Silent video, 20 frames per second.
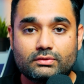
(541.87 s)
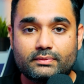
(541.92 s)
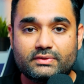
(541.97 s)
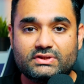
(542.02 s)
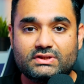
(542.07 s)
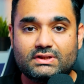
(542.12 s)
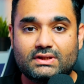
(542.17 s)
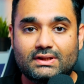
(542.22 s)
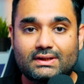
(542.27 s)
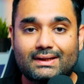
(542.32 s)

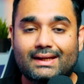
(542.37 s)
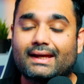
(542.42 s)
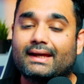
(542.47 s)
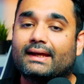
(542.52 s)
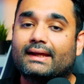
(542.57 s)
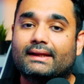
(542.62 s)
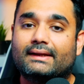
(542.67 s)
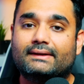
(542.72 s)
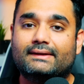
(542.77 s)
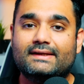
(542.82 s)
machine.
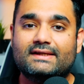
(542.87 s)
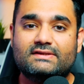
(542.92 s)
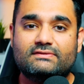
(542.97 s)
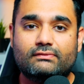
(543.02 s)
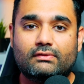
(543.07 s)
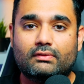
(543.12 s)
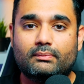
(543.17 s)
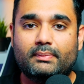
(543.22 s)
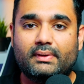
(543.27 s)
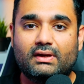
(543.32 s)
This
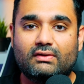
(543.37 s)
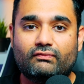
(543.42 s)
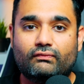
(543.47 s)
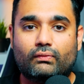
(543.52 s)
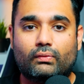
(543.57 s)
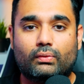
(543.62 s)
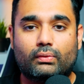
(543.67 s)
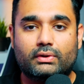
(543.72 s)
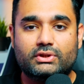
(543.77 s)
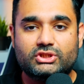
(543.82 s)
will be
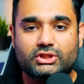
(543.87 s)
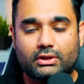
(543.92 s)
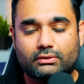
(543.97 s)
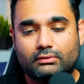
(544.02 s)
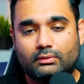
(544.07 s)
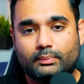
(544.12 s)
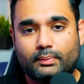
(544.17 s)
for general